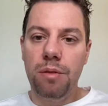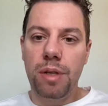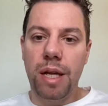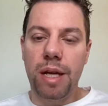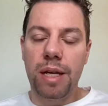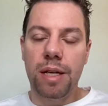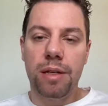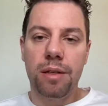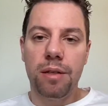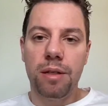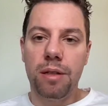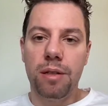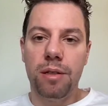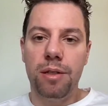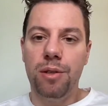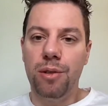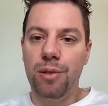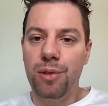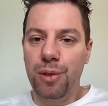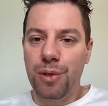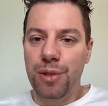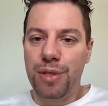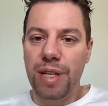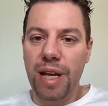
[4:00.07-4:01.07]
like
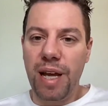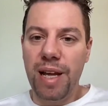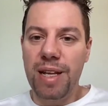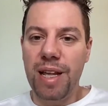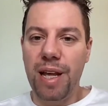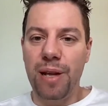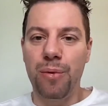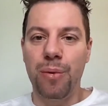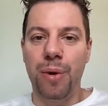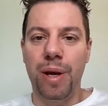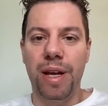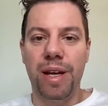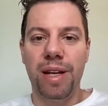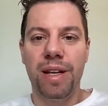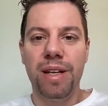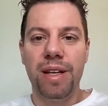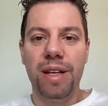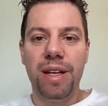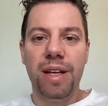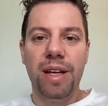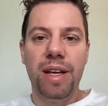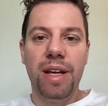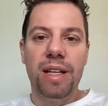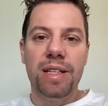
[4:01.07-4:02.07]
you stay that way.
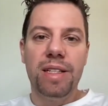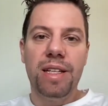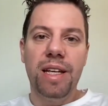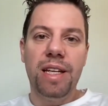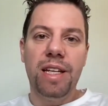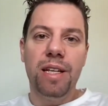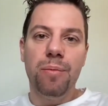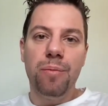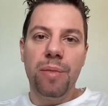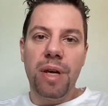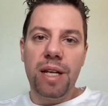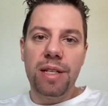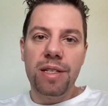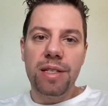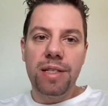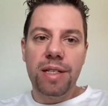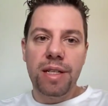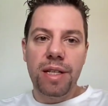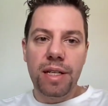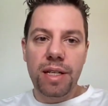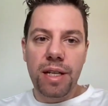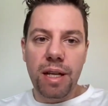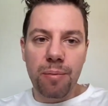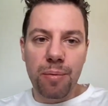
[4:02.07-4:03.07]
Taking
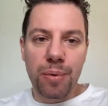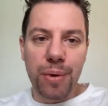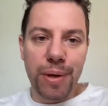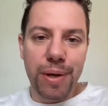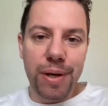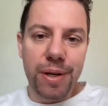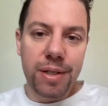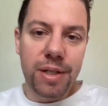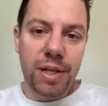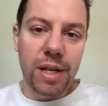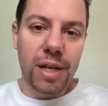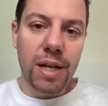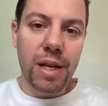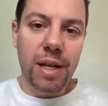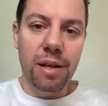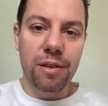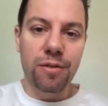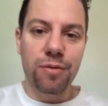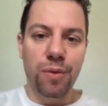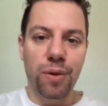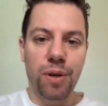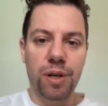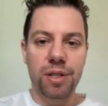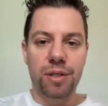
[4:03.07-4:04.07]
medicine, apparently, as
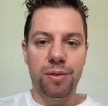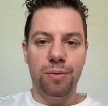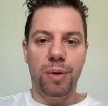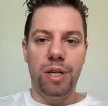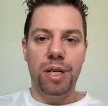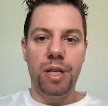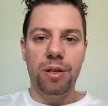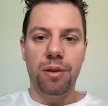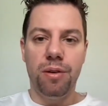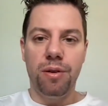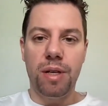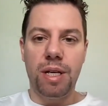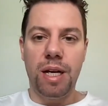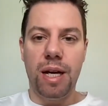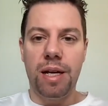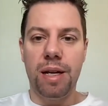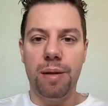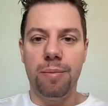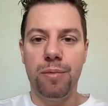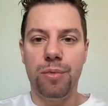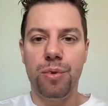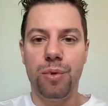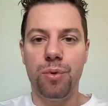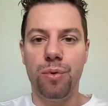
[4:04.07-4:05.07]
far as we know, got
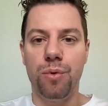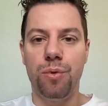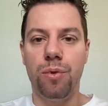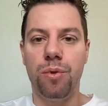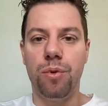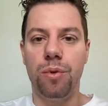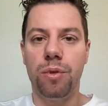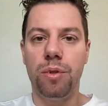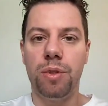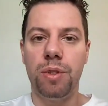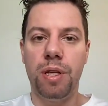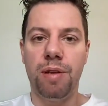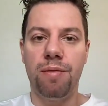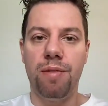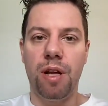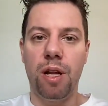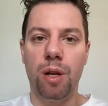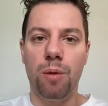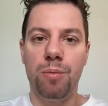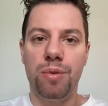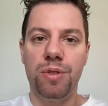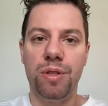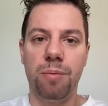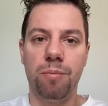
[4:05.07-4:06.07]
him to
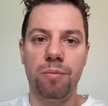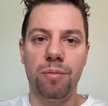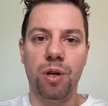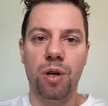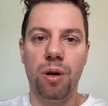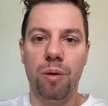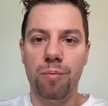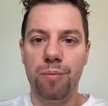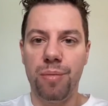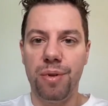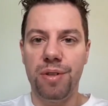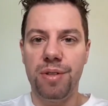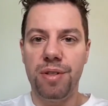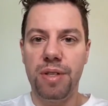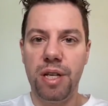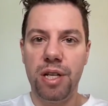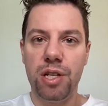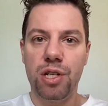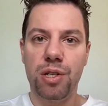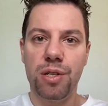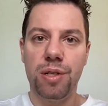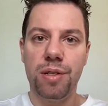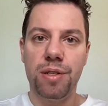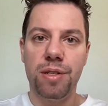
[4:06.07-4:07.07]
develop some
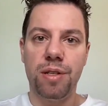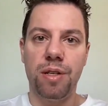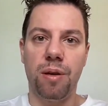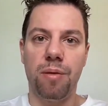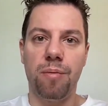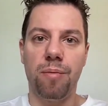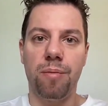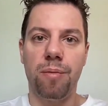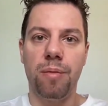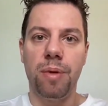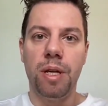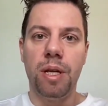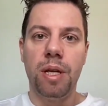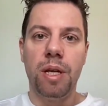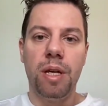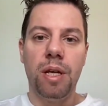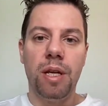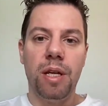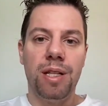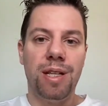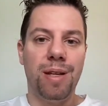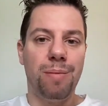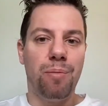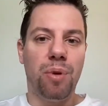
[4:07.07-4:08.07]
compensation, some,
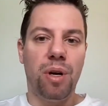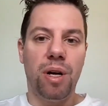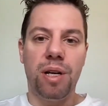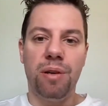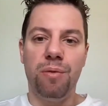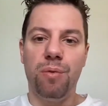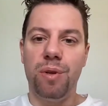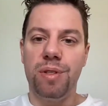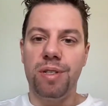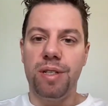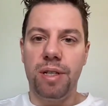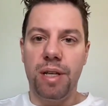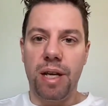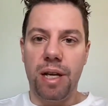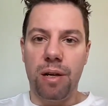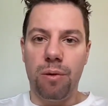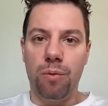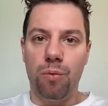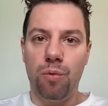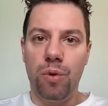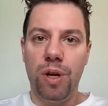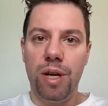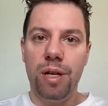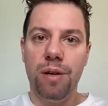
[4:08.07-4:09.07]
the body wasn't
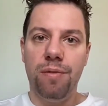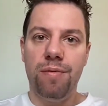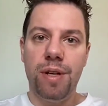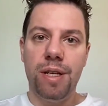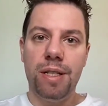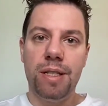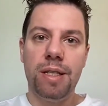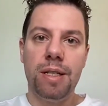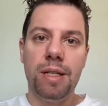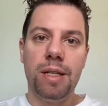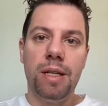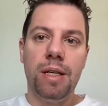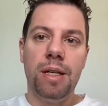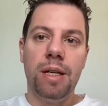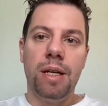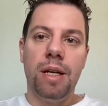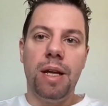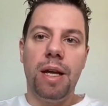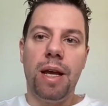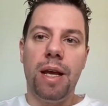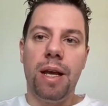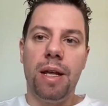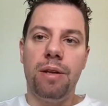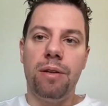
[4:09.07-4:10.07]
getting rid of it.
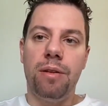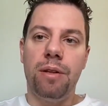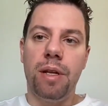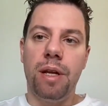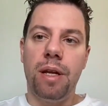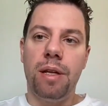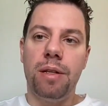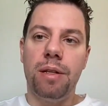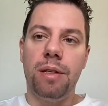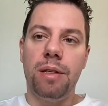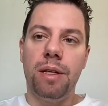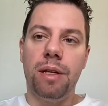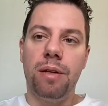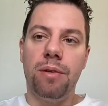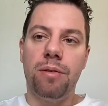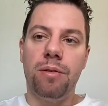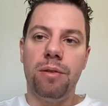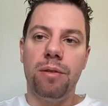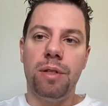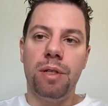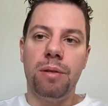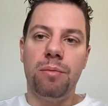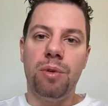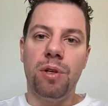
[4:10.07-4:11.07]
And, and you know,
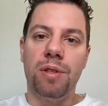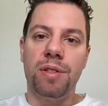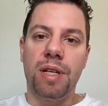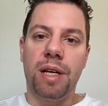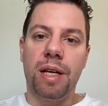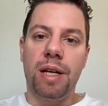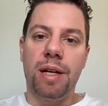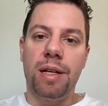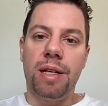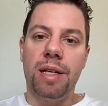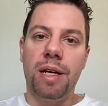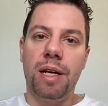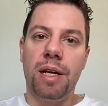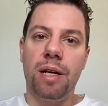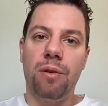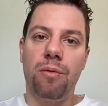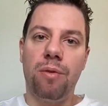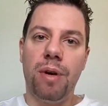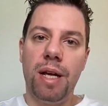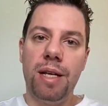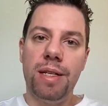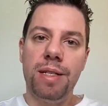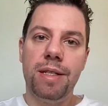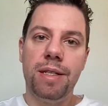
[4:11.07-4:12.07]
there was a cardiac
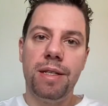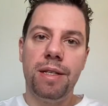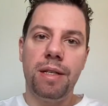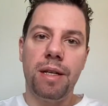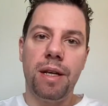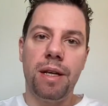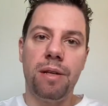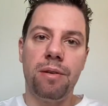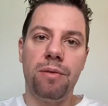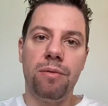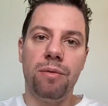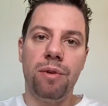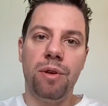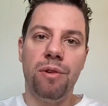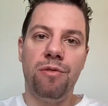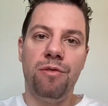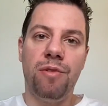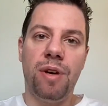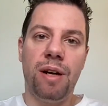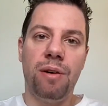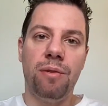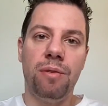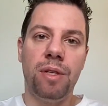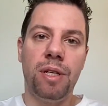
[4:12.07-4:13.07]
arrest, and we
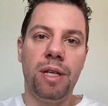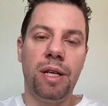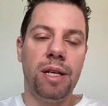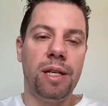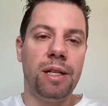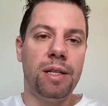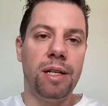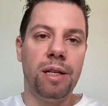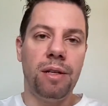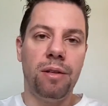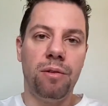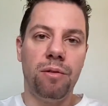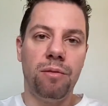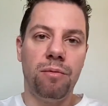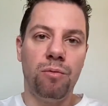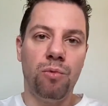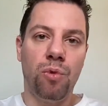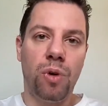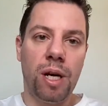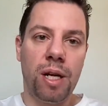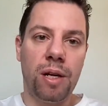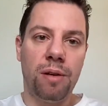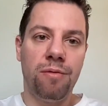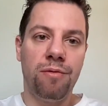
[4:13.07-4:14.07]
found in, in
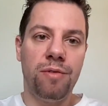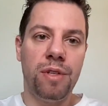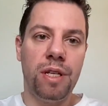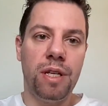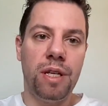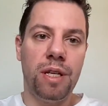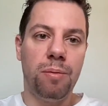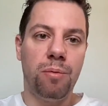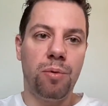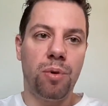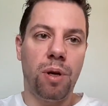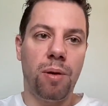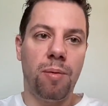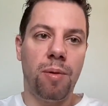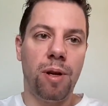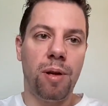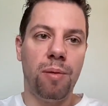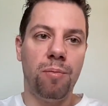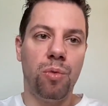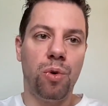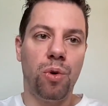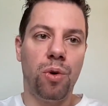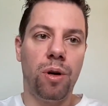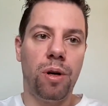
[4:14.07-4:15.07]
one of the probably
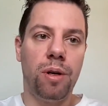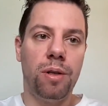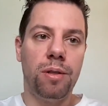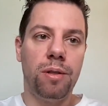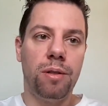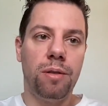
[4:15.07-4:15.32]
more